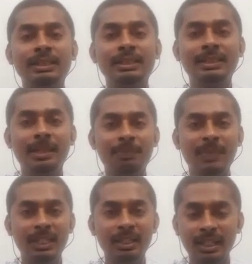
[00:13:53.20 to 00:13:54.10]

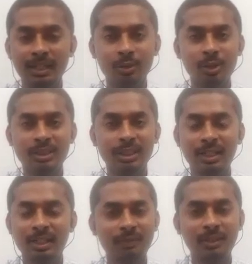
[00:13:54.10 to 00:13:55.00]
sampling and hold circuit
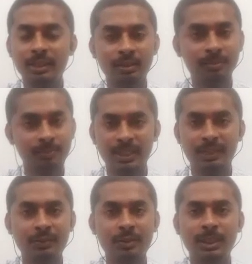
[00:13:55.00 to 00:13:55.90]
that was the that
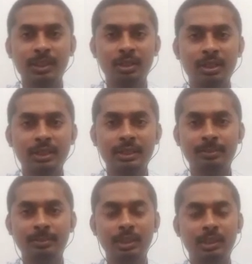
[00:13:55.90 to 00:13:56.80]
was from electronics and
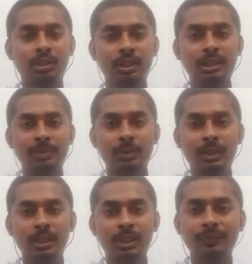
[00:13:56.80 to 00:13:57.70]
electronics part
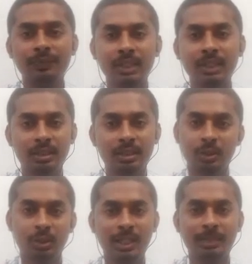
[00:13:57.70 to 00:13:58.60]
only so
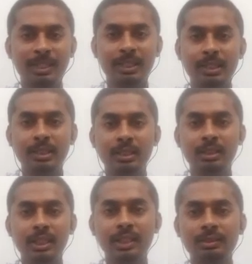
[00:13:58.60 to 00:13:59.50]
i managed in
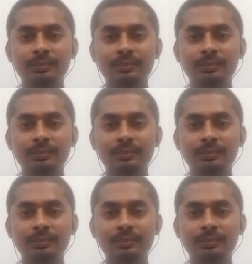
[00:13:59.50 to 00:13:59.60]
that